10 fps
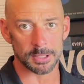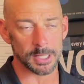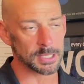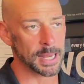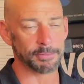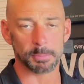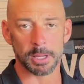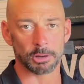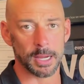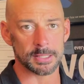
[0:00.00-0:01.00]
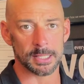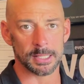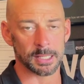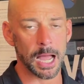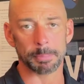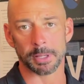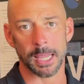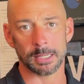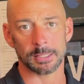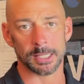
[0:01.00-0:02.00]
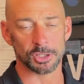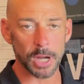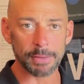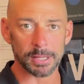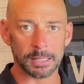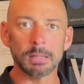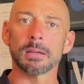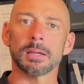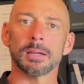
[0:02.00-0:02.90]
It doesn't have to be crazy and complicated and extravagant.